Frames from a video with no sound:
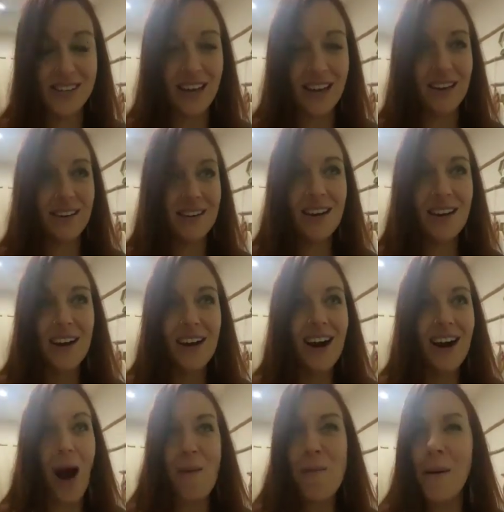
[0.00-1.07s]
And
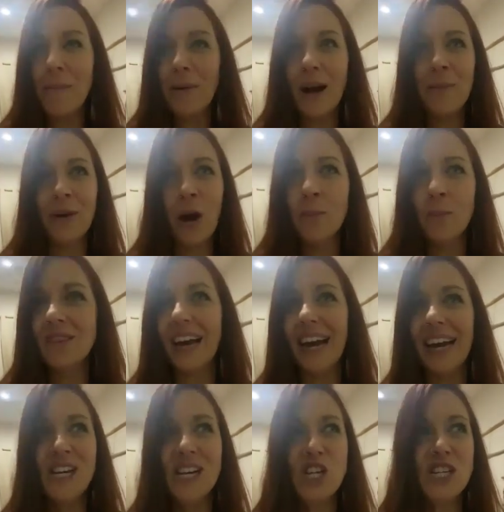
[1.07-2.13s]
I remember coming home at
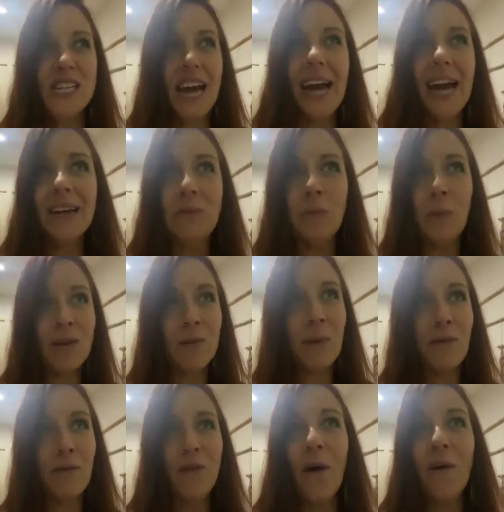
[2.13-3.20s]
the age of 10, one of
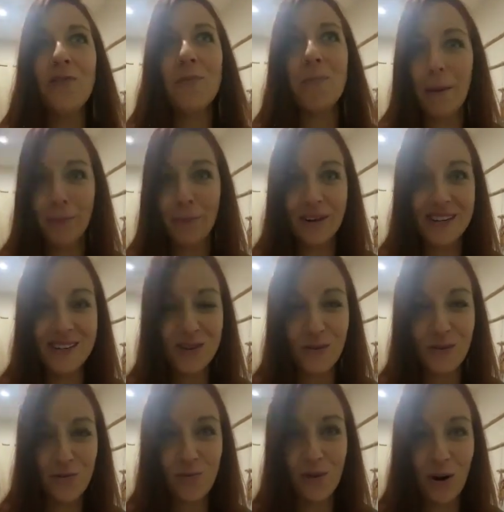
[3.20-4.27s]
my first memories
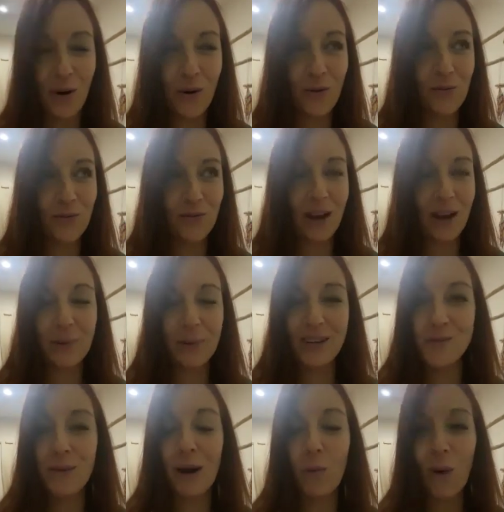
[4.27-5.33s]
of tapping
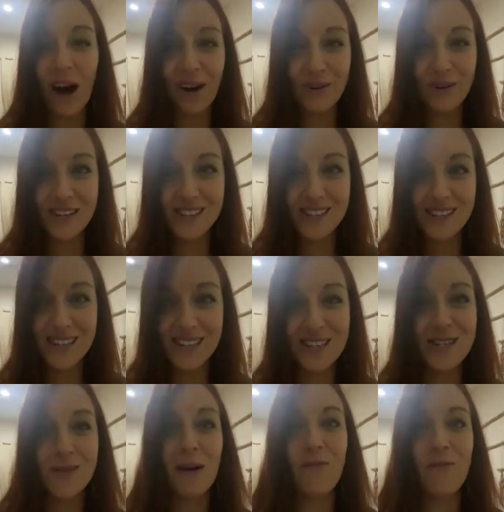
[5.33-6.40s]
into my wildness. And I
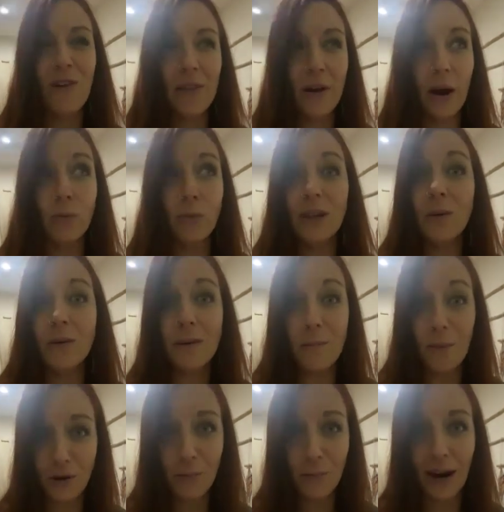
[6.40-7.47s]
said to my father, I really want a
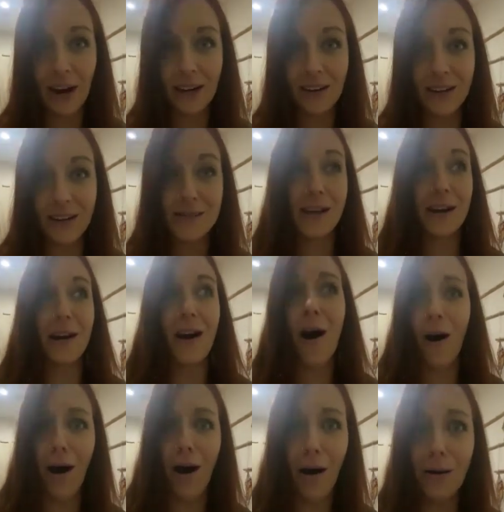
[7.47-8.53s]
motorbike. And he's like,
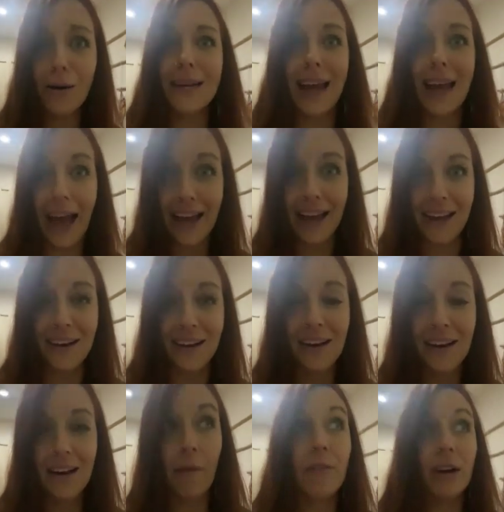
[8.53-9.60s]
oh, okay. I
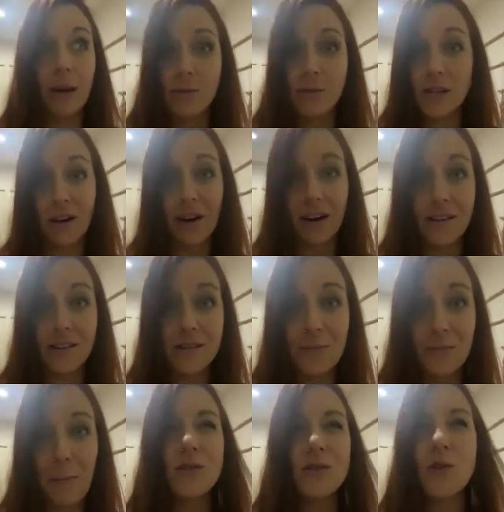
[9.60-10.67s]
was like, I'm serious.
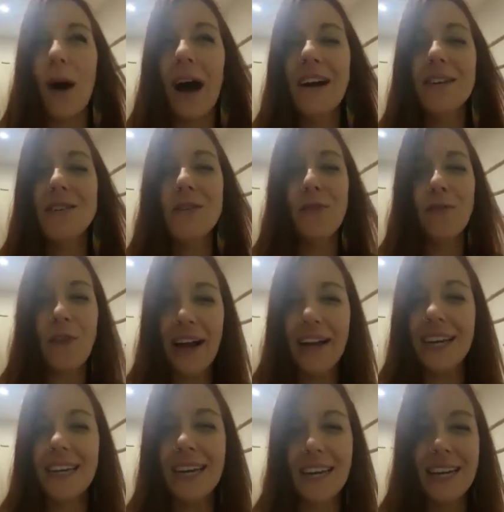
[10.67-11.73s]
I was quite a
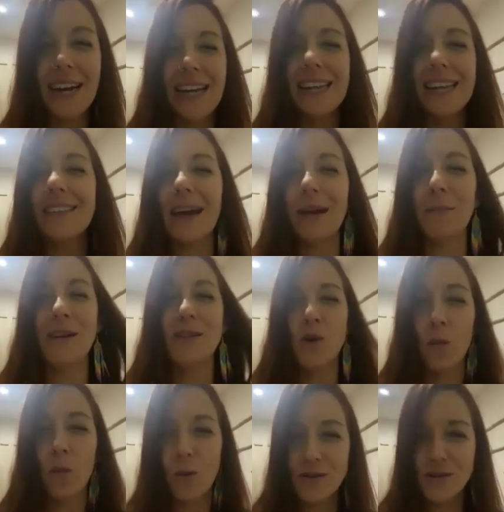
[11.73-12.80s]
defiant kid. I didn't like being
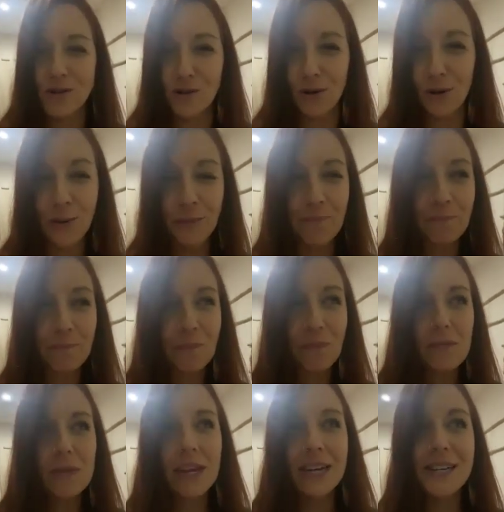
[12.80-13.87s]
told what to do.
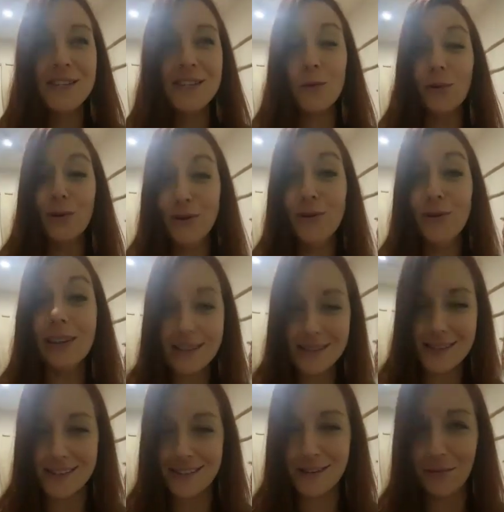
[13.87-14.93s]
And he said, will you
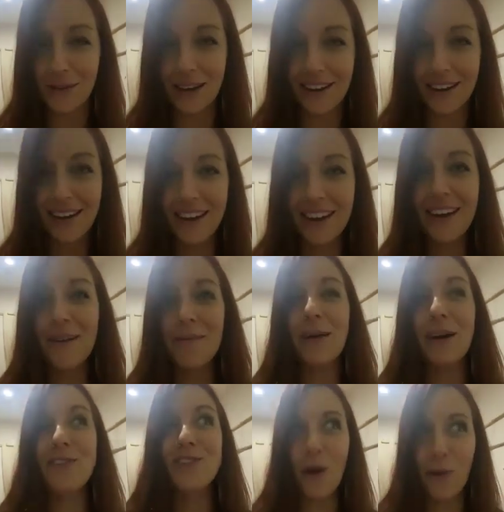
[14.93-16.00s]
listen to me
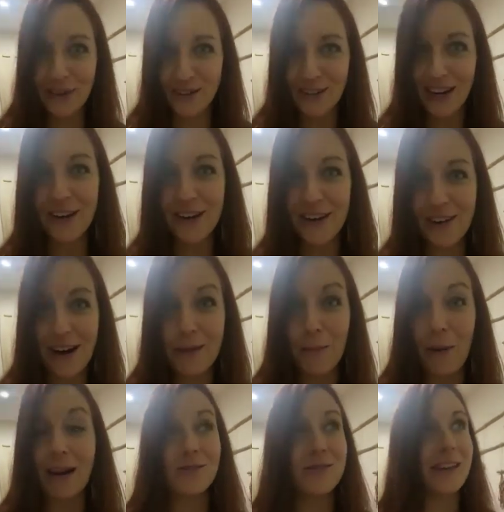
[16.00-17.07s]
by showing you how to ride the
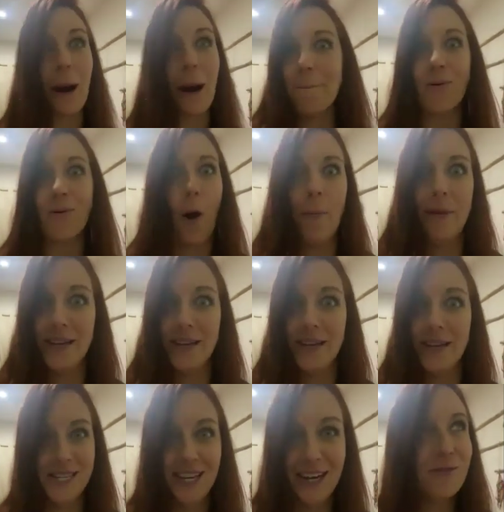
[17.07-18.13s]
bike? I was like, I
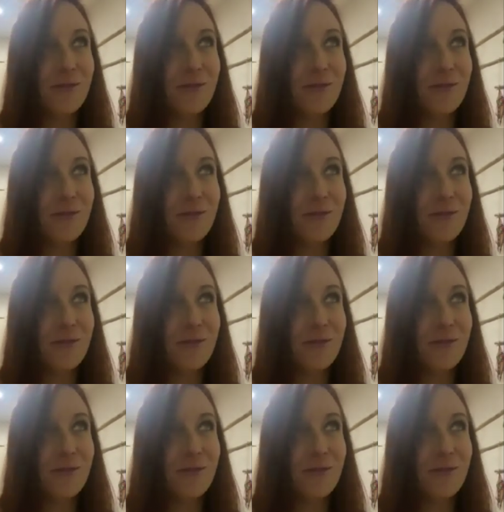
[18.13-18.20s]
promise.